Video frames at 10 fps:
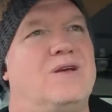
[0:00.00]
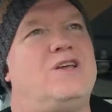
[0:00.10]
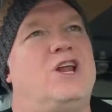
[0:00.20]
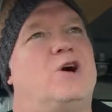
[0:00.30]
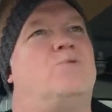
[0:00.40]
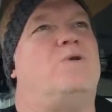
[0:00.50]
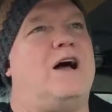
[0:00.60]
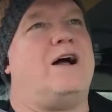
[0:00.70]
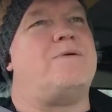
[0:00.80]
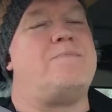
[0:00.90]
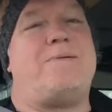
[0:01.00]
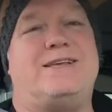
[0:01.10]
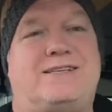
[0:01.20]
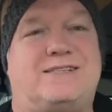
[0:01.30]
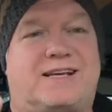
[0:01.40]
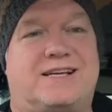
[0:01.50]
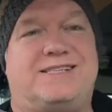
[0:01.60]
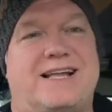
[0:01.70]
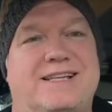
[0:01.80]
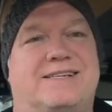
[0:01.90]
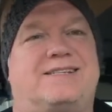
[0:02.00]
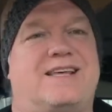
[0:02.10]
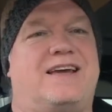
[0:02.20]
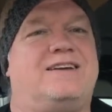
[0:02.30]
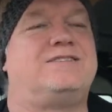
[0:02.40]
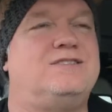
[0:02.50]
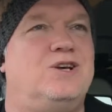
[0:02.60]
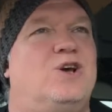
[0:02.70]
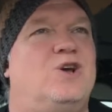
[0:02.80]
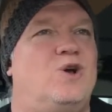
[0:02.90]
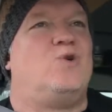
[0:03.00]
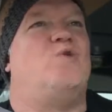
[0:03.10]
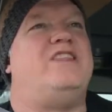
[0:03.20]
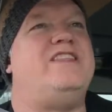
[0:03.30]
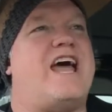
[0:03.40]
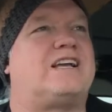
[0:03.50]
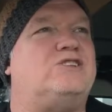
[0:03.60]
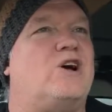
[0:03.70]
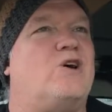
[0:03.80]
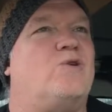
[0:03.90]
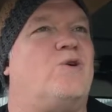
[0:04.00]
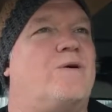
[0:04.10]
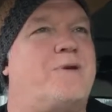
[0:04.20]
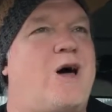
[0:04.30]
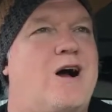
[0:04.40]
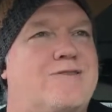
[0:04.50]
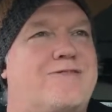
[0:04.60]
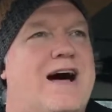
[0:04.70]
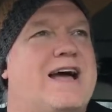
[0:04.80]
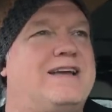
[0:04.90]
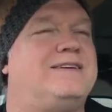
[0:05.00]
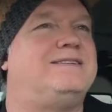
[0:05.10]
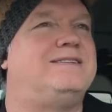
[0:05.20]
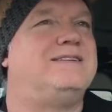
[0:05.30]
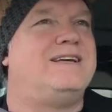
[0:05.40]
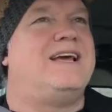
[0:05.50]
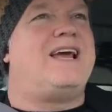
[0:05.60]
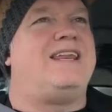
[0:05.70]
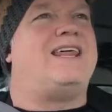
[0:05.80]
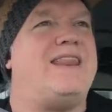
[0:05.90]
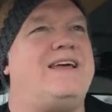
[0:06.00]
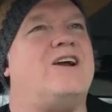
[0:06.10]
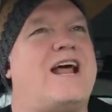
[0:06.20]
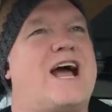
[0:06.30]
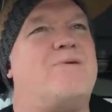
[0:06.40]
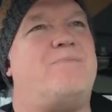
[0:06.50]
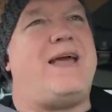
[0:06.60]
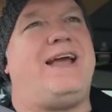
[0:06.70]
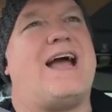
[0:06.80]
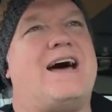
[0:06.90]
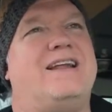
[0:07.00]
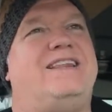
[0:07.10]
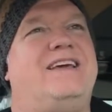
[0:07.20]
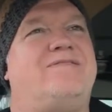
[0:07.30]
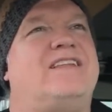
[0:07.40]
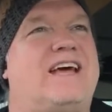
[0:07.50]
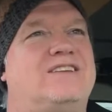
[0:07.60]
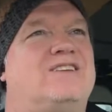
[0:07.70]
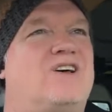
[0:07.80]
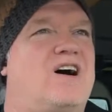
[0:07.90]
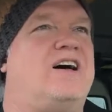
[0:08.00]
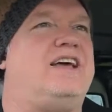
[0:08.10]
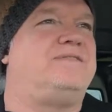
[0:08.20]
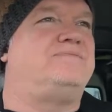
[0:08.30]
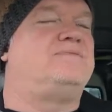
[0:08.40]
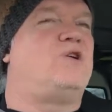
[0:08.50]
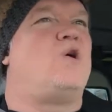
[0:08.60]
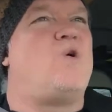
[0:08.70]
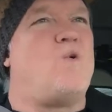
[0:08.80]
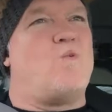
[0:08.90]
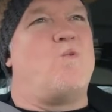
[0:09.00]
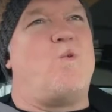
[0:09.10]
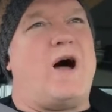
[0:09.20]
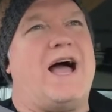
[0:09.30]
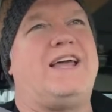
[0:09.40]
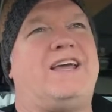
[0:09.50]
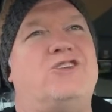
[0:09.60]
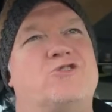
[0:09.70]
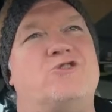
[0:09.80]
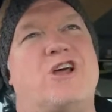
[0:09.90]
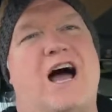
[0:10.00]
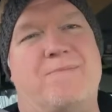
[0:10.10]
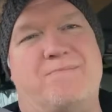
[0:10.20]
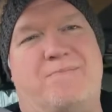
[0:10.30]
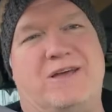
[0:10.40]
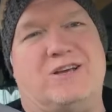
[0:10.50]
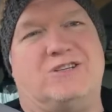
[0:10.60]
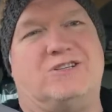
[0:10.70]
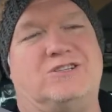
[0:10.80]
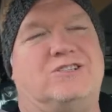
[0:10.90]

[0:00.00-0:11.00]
and maybe this is a consensus thing with Nexo or BlockFi, that they're now paying out a dividend on it. Why could you not build